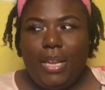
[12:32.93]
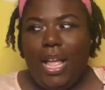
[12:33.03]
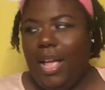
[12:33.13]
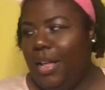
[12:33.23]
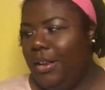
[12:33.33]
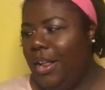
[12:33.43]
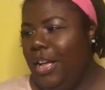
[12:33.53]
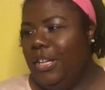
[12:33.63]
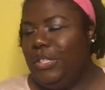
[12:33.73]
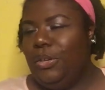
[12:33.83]
And
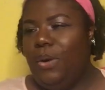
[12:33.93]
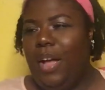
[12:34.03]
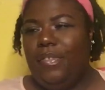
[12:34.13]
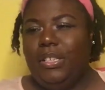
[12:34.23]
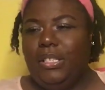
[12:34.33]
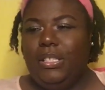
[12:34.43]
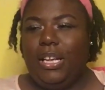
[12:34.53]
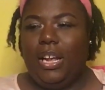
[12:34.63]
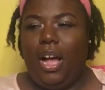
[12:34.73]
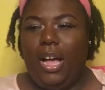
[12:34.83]
so ever since
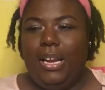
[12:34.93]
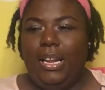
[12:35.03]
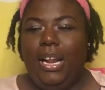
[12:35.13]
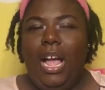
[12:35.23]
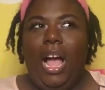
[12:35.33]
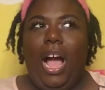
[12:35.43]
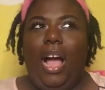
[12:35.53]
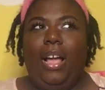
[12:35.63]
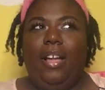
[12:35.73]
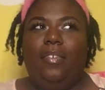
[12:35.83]
I got it,
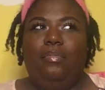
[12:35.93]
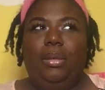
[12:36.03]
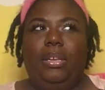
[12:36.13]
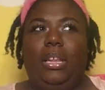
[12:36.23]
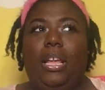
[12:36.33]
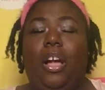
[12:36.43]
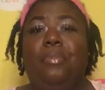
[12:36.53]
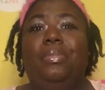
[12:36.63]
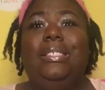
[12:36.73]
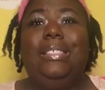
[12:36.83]
I have been like
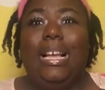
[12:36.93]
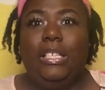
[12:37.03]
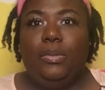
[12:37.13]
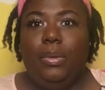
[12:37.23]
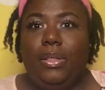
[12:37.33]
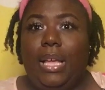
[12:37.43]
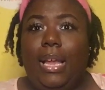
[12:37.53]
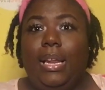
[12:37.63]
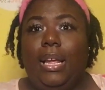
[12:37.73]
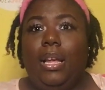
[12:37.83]
obsessed with
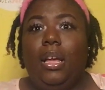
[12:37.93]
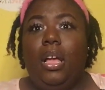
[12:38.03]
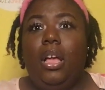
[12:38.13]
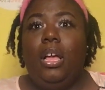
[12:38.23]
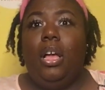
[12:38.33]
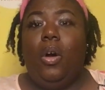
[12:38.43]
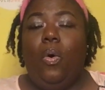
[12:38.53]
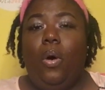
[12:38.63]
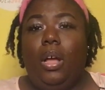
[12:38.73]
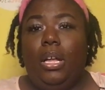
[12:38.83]
getting
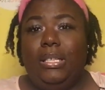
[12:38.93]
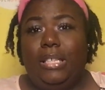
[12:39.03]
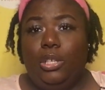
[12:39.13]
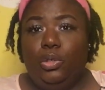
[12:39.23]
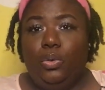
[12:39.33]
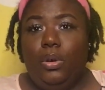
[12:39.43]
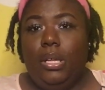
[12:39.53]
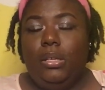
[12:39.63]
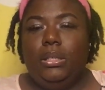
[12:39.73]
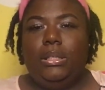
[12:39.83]
essential
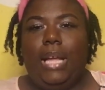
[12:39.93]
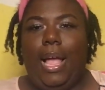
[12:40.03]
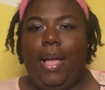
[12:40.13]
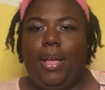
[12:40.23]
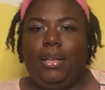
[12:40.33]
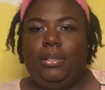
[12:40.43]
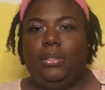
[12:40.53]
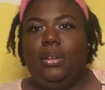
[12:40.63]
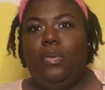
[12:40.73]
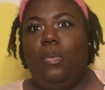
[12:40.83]
oils and
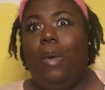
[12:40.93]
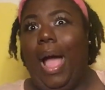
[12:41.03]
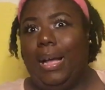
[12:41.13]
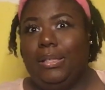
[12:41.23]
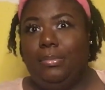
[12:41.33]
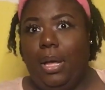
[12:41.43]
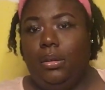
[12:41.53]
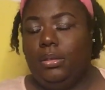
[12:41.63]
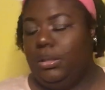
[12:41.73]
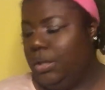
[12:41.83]
wax
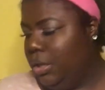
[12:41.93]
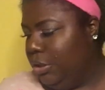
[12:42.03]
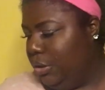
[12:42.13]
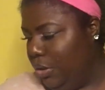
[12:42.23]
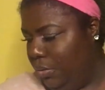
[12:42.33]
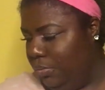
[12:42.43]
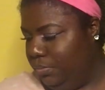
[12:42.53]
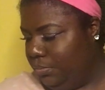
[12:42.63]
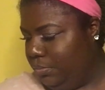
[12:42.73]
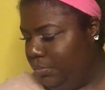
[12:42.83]
melts. So
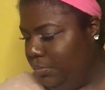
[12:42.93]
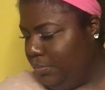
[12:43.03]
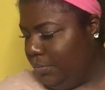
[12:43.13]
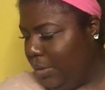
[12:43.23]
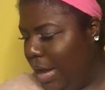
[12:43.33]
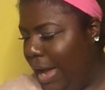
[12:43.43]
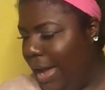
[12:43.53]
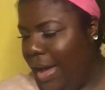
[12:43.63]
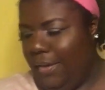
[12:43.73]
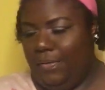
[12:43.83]
I
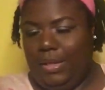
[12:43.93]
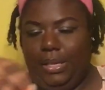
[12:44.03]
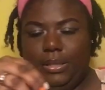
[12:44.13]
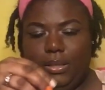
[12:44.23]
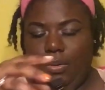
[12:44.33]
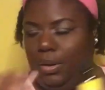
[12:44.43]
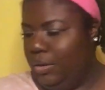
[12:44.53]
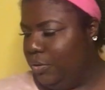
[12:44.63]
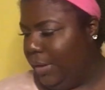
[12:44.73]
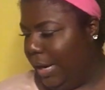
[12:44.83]
have these
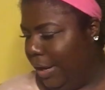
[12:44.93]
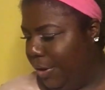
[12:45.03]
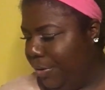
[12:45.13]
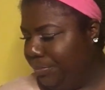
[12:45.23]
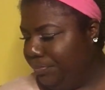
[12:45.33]
oils right here.